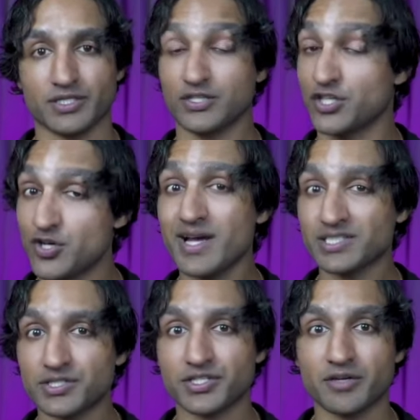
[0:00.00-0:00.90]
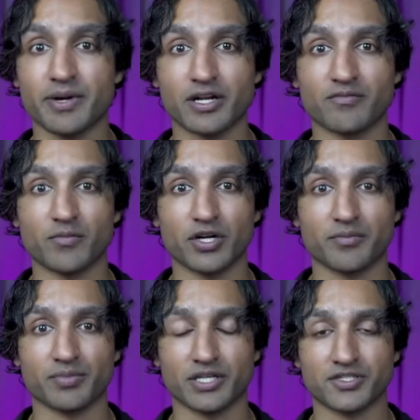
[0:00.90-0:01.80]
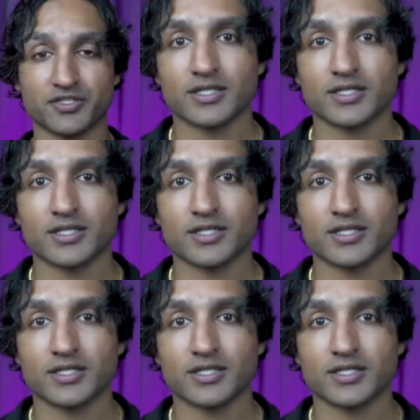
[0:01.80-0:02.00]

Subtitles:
And the US is a competitive marketplace.